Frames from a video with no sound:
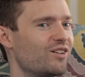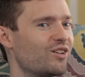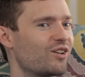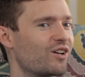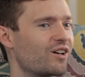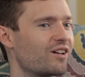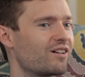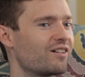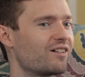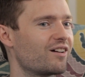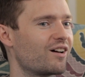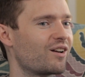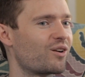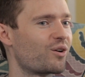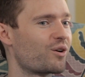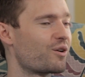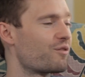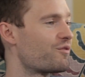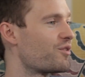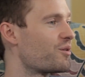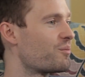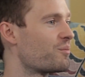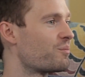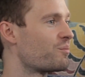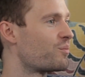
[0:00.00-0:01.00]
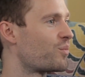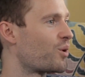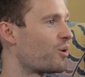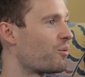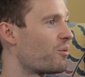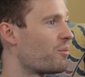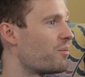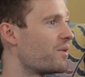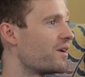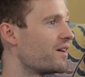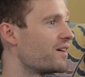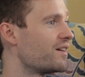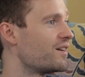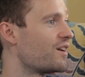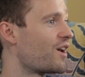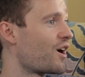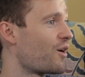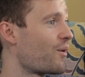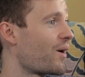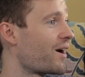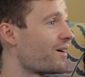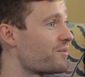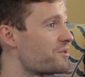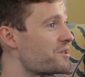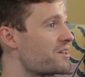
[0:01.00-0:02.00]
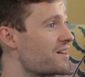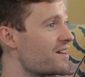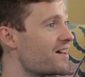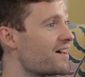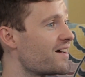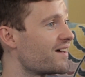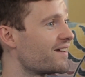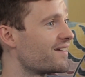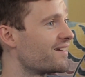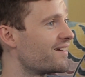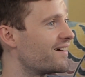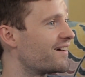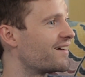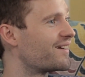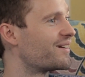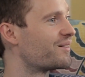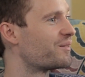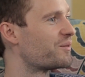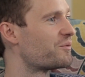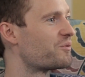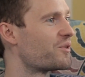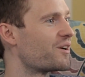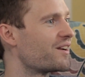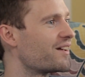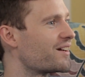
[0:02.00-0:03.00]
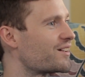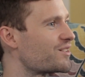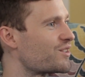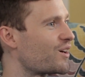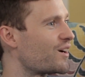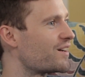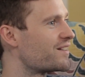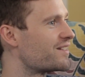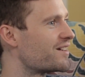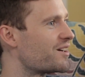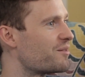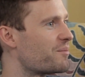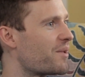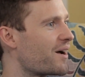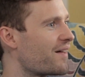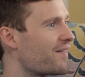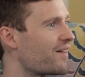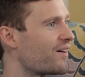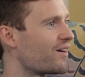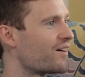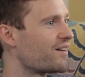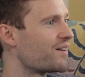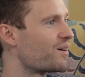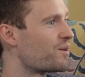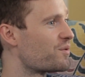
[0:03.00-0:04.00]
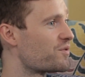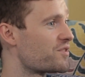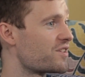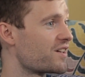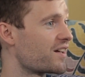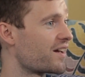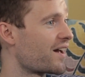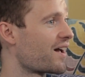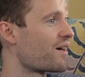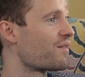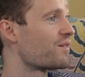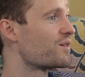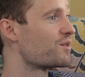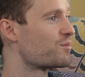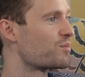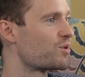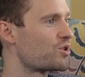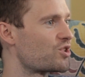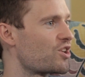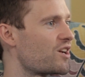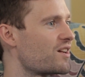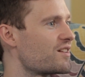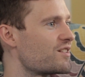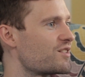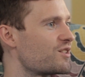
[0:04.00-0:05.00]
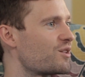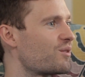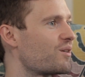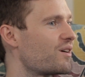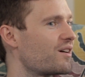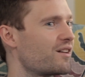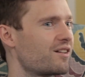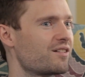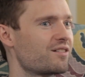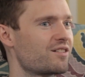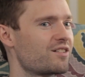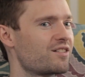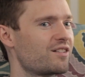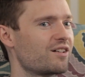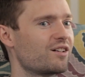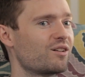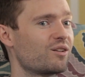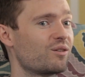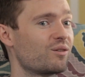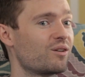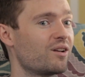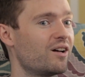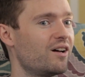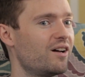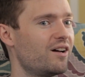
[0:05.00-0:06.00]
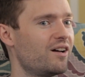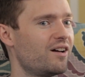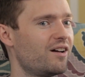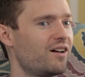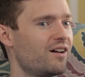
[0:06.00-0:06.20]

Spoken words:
a lot of them probably know how to knit and are really excited about the idea of seeing how these machines do it, and still